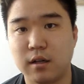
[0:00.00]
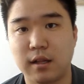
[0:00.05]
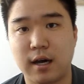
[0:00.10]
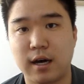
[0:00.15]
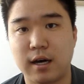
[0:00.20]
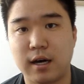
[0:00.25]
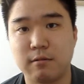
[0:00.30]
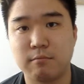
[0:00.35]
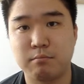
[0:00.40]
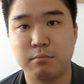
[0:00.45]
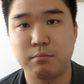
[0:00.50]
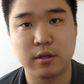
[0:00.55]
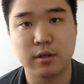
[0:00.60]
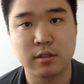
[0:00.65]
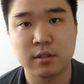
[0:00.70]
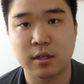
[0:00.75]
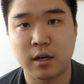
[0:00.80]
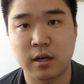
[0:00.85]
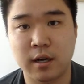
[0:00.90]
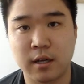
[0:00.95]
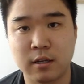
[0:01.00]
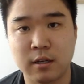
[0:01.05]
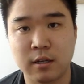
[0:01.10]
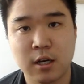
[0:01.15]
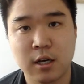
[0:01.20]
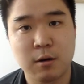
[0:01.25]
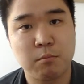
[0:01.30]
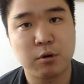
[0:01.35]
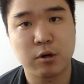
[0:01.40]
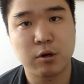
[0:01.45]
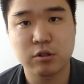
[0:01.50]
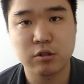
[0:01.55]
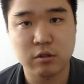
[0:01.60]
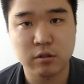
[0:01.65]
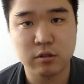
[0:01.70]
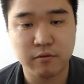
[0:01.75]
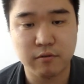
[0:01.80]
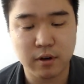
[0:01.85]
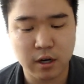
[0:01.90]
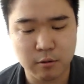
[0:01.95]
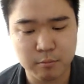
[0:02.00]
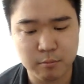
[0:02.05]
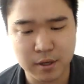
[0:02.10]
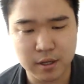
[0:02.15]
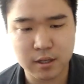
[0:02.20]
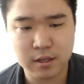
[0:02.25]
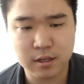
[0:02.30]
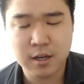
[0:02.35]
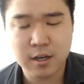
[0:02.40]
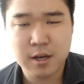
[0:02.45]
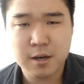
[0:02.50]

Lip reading: a lot of books on personal development.